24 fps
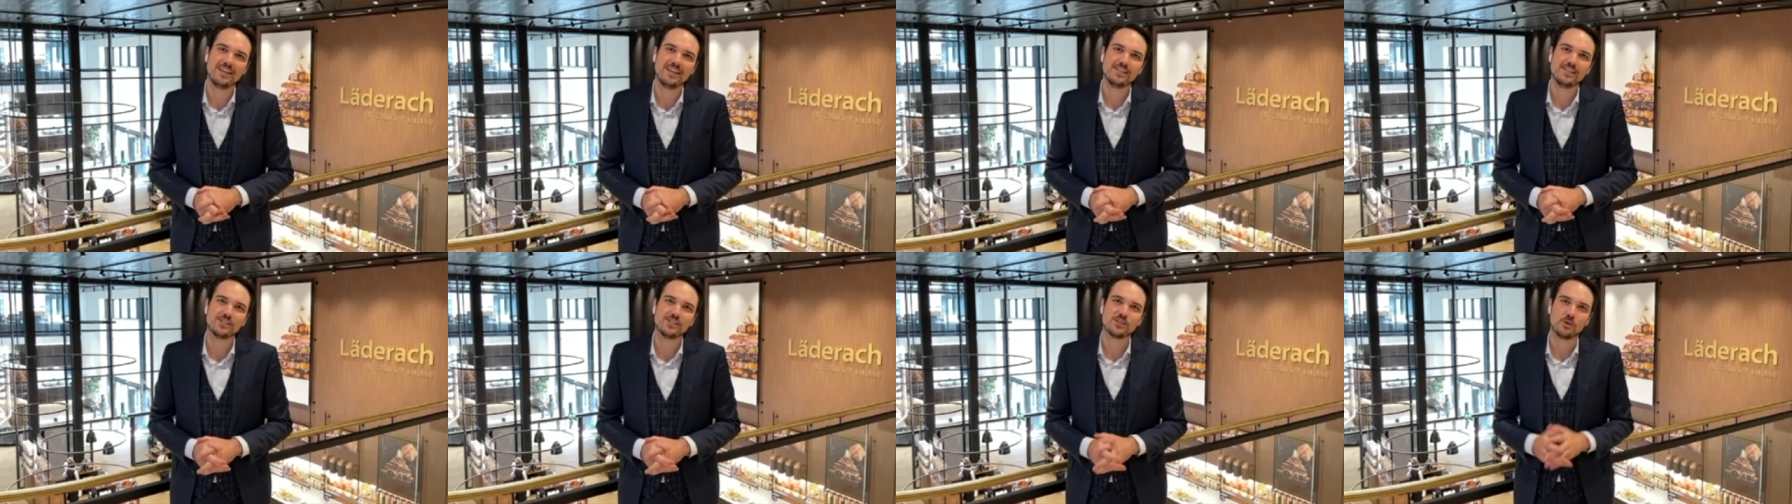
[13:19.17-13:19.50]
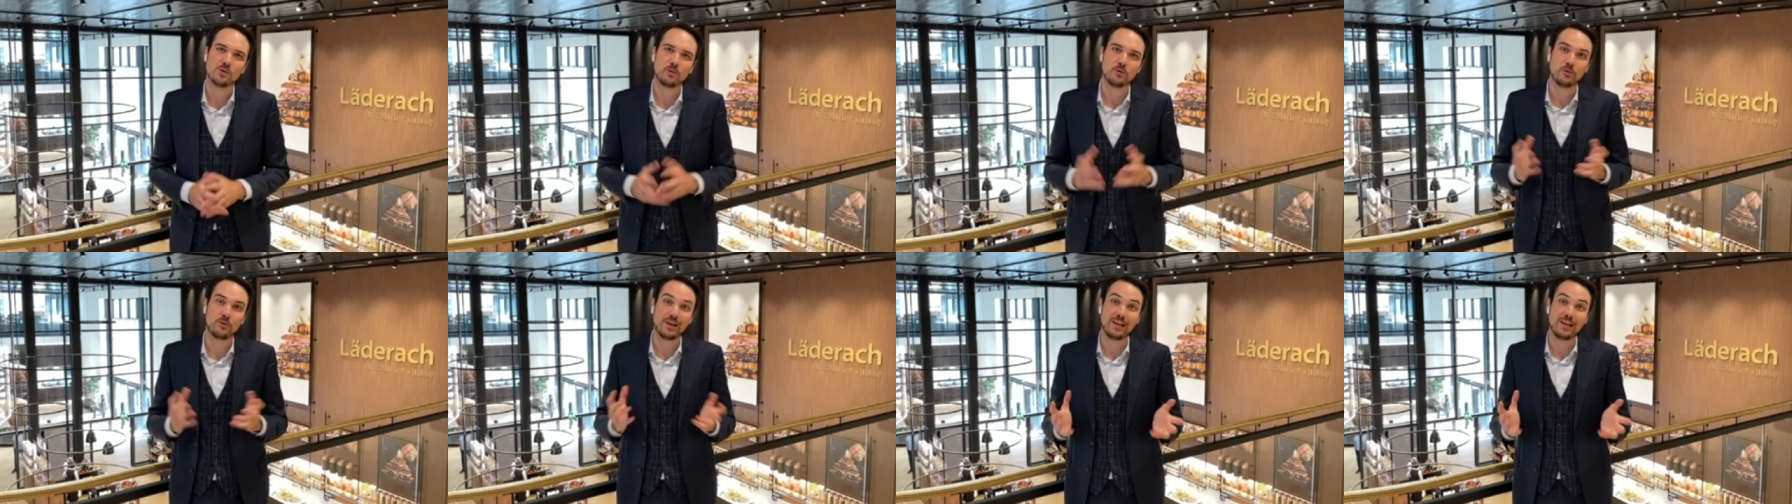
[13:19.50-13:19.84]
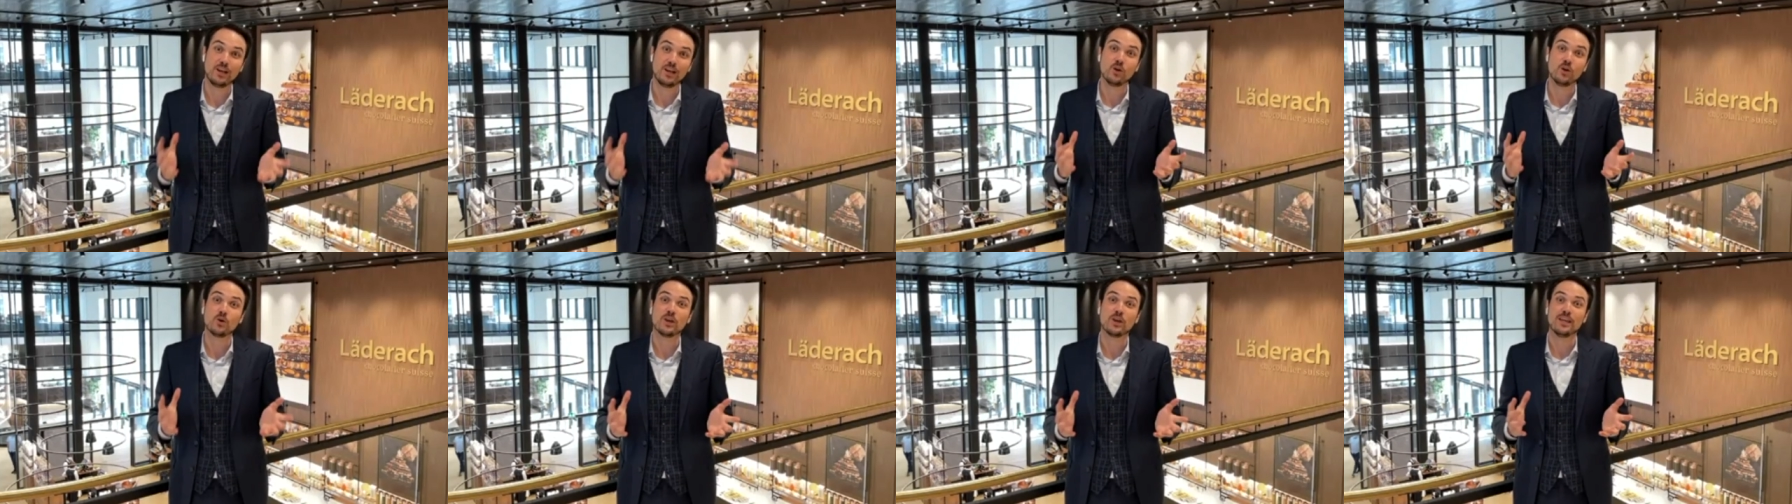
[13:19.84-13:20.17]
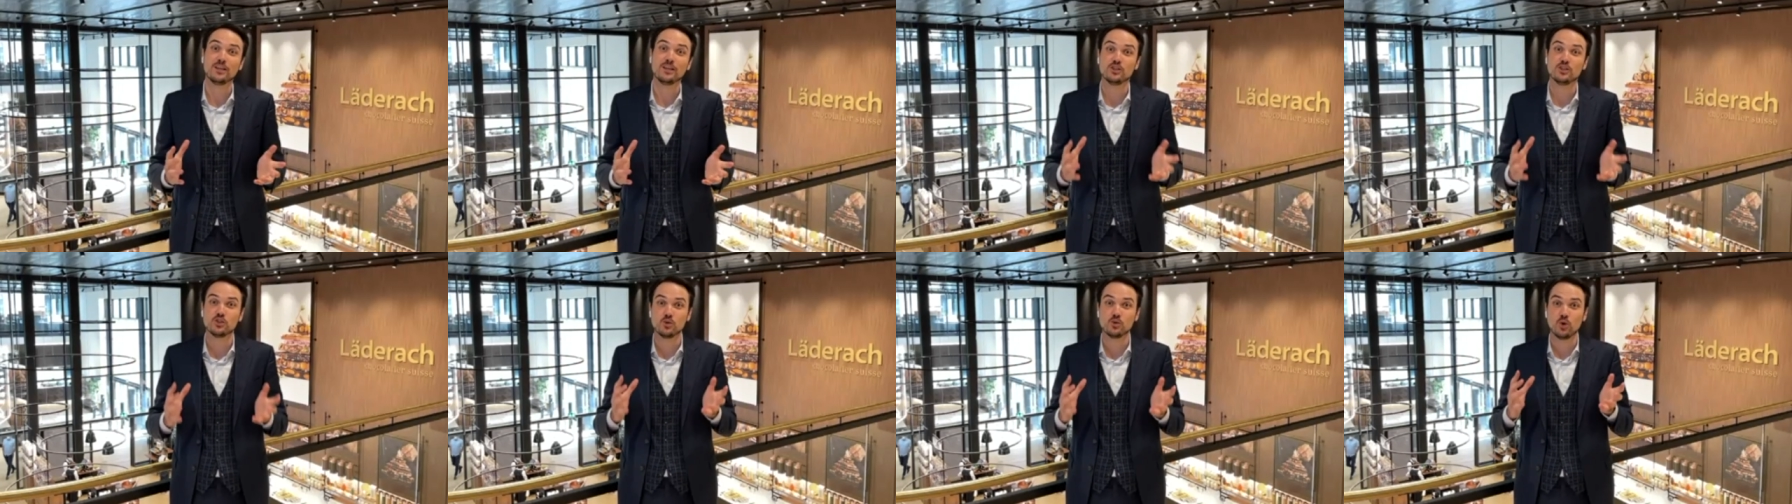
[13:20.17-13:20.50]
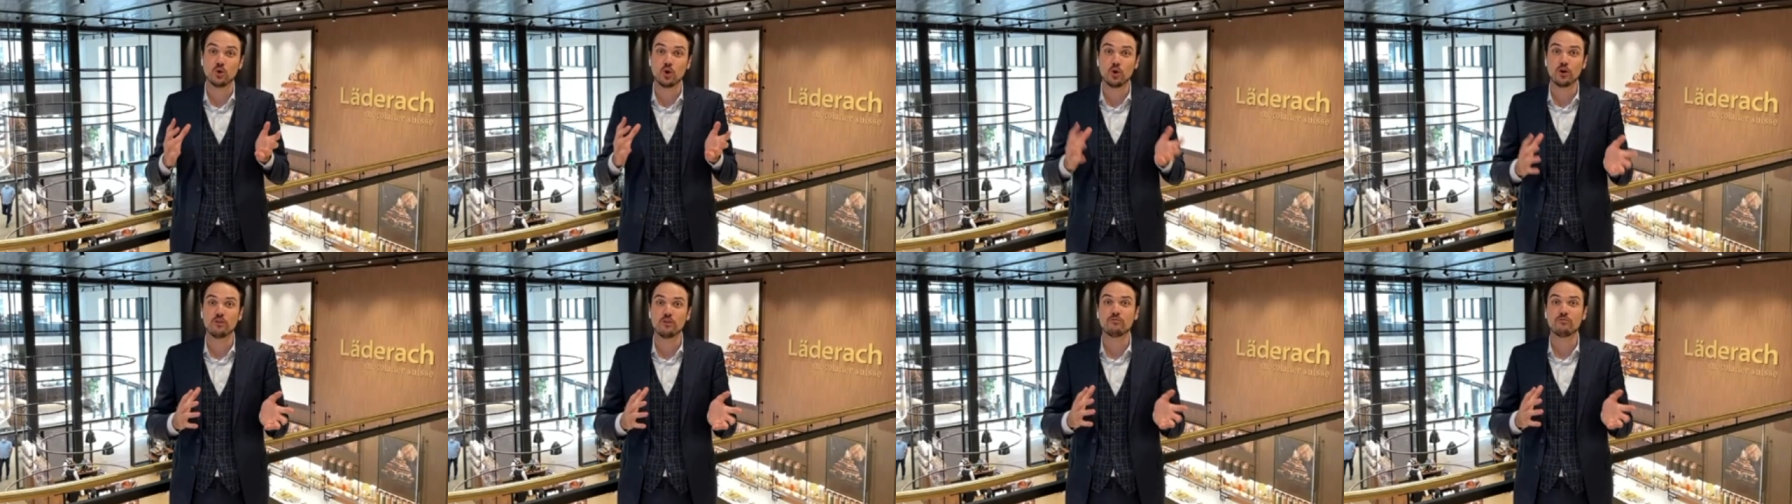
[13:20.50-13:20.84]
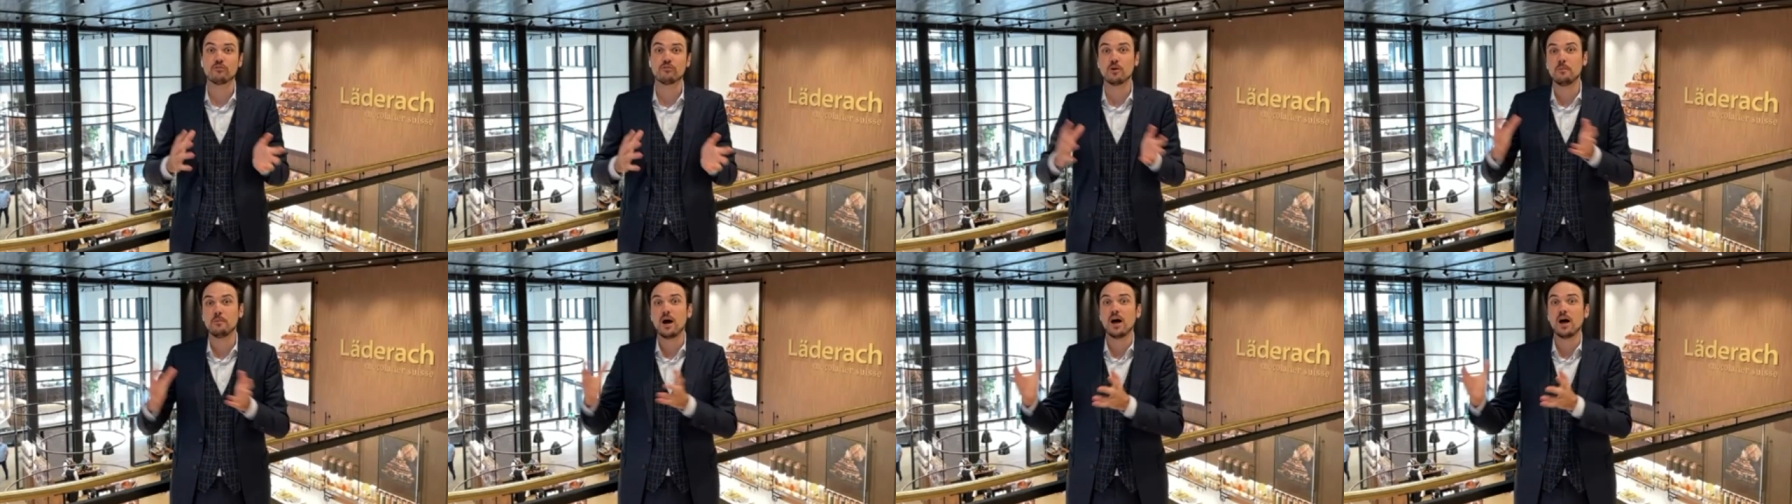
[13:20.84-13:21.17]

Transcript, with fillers: So we're really looking to learn from